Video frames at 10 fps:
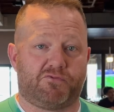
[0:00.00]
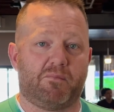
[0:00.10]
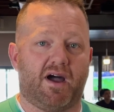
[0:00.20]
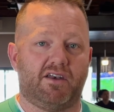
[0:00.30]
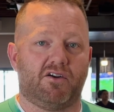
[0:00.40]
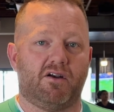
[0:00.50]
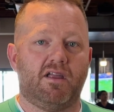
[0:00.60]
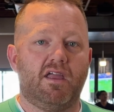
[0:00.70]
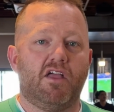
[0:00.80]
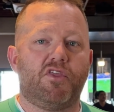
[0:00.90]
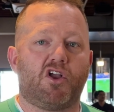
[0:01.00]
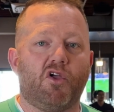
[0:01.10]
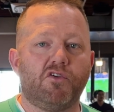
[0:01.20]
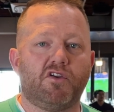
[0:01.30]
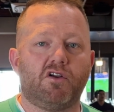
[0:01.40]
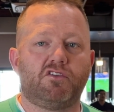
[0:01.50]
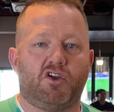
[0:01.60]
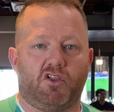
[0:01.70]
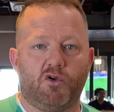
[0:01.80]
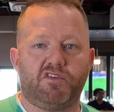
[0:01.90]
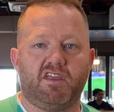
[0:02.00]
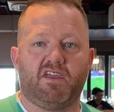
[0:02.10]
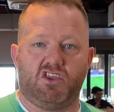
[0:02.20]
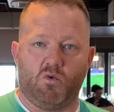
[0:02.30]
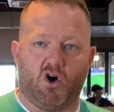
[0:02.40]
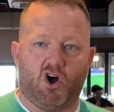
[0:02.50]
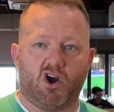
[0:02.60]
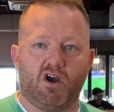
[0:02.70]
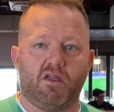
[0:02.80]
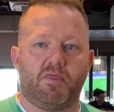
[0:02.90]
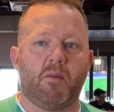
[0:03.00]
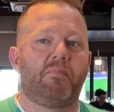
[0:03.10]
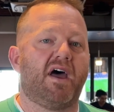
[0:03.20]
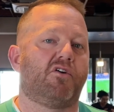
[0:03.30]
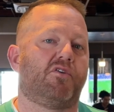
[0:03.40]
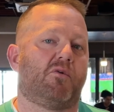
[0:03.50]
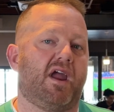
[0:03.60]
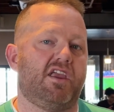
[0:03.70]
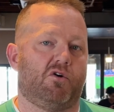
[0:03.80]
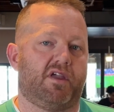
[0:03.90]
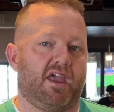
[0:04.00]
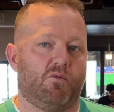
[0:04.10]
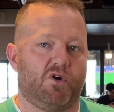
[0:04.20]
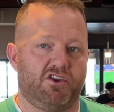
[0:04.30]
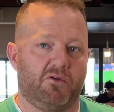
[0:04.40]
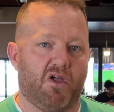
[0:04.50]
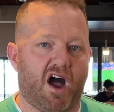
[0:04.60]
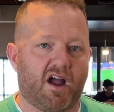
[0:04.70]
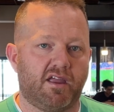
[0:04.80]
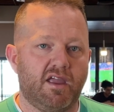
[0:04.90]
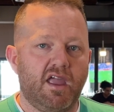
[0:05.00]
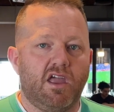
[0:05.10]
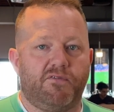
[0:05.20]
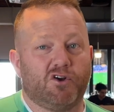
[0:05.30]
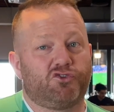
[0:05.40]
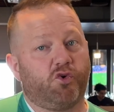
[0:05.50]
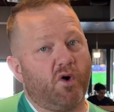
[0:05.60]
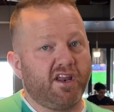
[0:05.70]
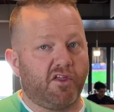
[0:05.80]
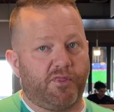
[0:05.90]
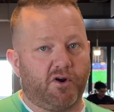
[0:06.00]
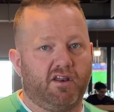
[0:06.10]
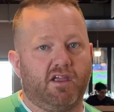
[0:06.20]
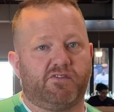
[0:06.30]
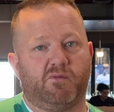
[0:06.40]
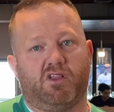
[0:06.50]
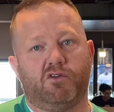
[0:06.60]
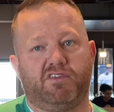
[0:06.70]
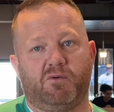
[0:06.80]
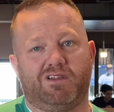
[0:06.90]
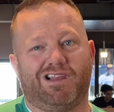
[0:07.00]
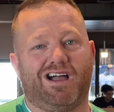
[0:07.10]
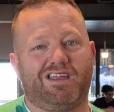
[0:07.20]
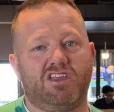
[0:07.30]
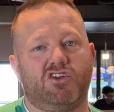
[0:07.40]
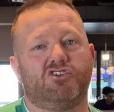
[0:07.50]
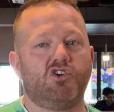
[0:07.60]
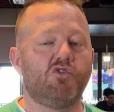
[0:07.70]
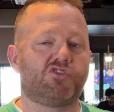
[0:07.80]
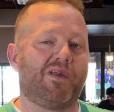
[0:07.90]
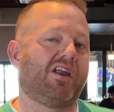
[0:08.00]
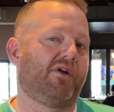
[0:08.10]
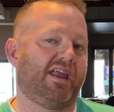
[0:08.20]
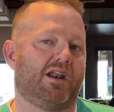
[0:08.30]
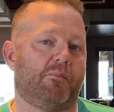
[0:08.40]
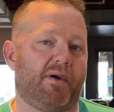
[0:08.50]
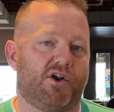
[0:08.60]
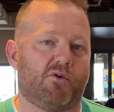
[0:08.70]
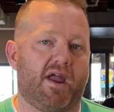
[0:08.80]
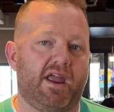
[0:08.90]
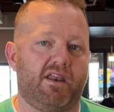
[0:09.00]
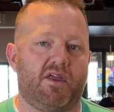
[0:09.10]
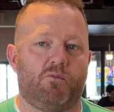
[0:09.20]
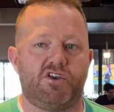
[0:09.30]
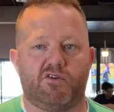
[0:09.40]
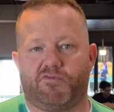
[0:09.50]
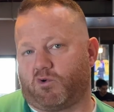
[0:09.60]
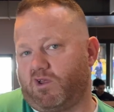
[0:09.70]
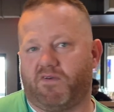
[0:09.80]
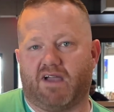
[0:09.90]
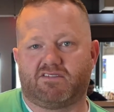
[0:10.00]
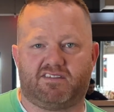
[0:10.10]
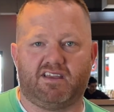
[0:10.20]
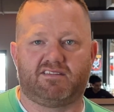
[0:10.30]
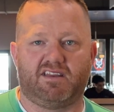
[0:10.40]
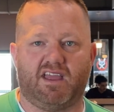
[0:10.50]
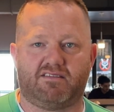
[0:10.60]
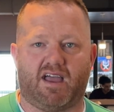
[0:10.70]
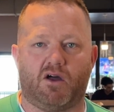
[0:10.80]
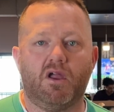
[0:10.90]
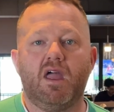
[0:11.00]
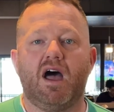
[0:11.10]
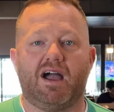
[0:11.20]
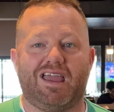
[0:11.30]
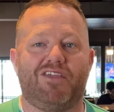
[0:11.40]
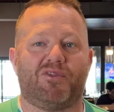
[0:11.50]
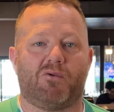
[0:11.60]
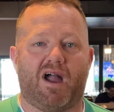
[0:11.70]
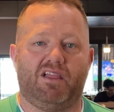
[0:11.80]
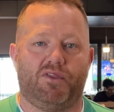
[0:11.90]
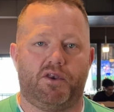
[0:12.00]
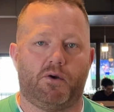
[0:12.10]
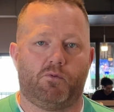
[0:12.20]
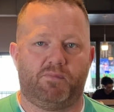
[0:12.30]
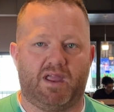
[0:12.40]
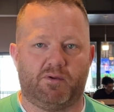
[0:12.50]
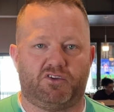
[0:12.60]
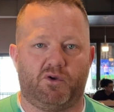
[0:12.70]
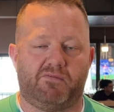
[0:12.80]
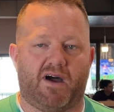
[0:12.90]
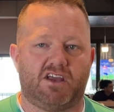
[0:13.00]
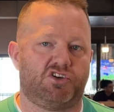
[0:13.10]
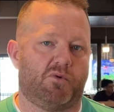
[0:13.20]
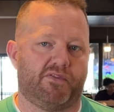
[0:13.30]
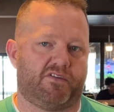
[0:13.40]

reminder, the closer to closing that you are, the better the rate you'll get when you lock. If you're 20 to 30 days from closing when locking, you're usually going to get a better rate than when you're 45 to 60 days out. Again, the right lender will be able to advise you on the